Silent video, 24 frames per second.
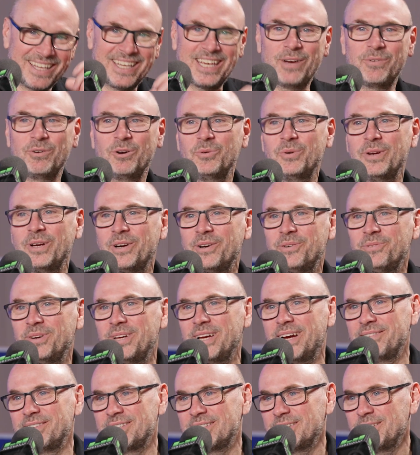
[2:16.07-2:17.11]
Yeah, well,
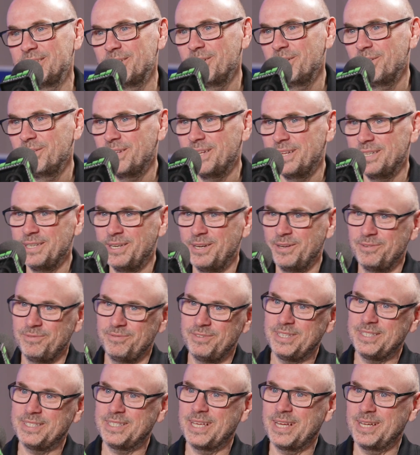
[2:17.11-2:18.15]
we obviously know that,
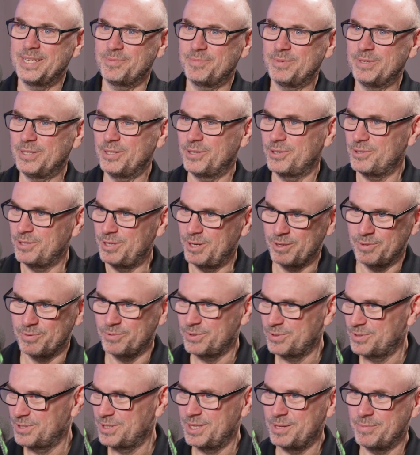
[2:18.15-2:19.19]
vSAN's been,
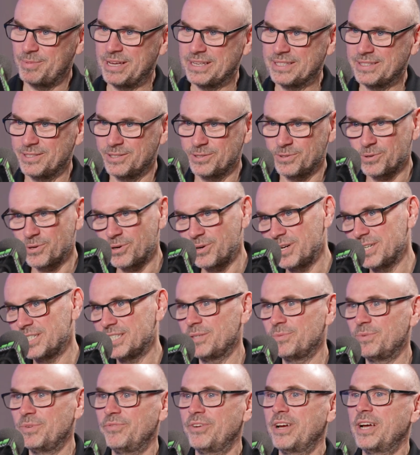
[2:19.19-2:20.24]
the best of
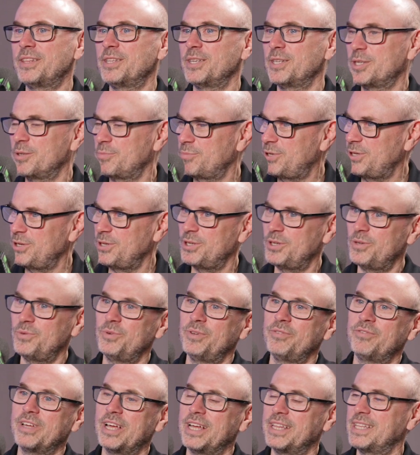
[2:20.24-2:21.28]
storage, and we've got the compute,
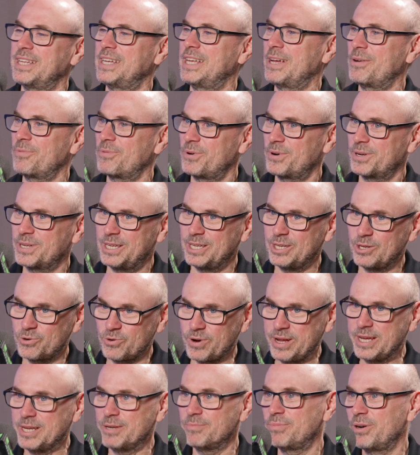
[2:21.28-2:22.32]
and we've got the networking,
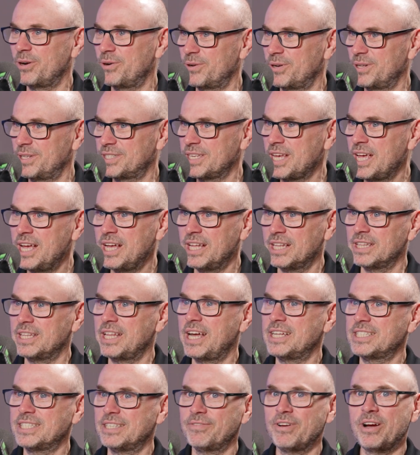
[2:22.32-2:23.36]
great components.
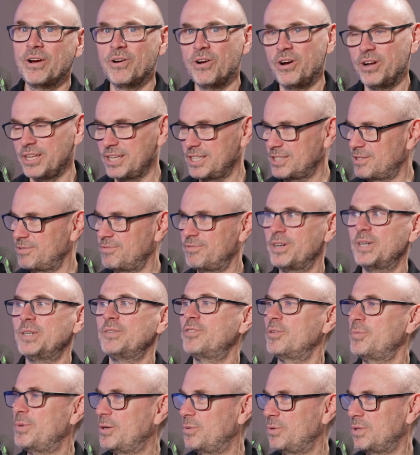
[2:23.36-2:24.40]
Lots of our audience are
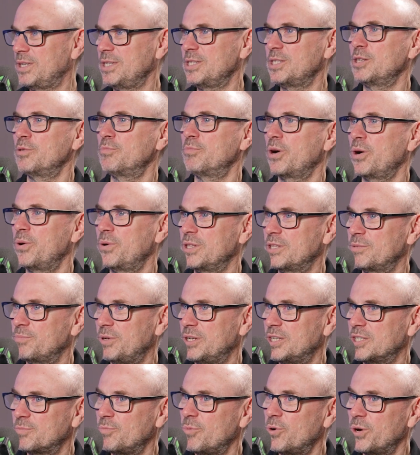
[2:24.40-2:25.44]
very familiar with these components,
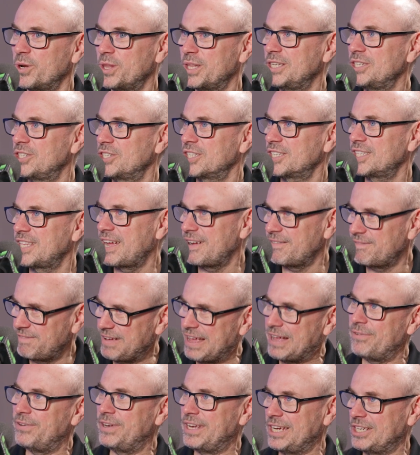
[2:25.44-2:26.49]
but it's more than just
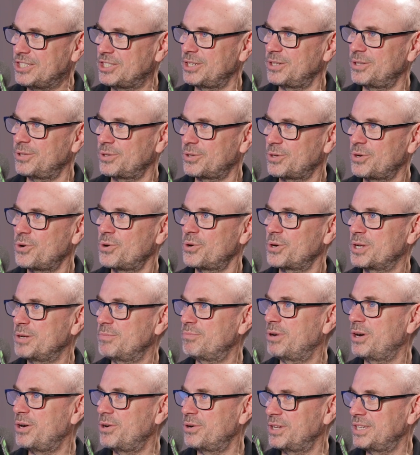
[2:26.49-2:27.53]
that foundational core
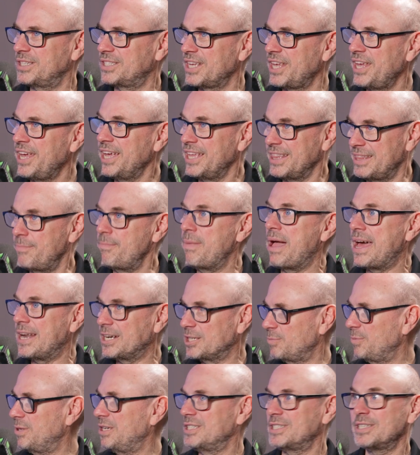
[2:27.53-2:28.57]
components. The
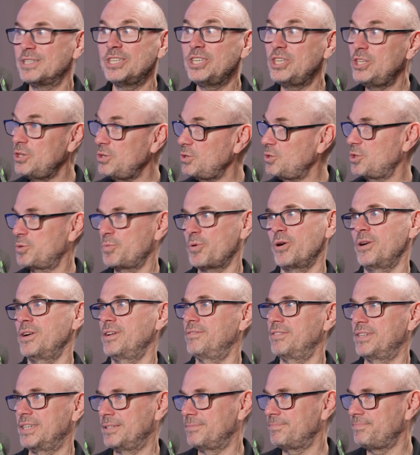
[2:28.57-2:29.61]
management is a huge
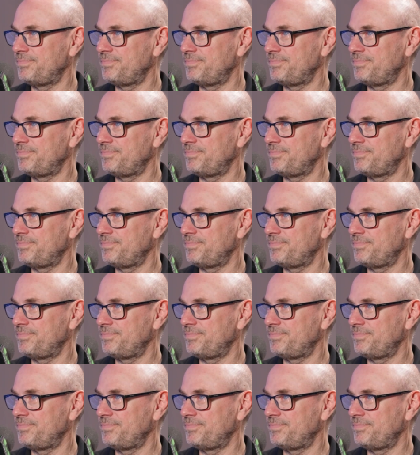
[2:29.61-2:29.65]
part of it.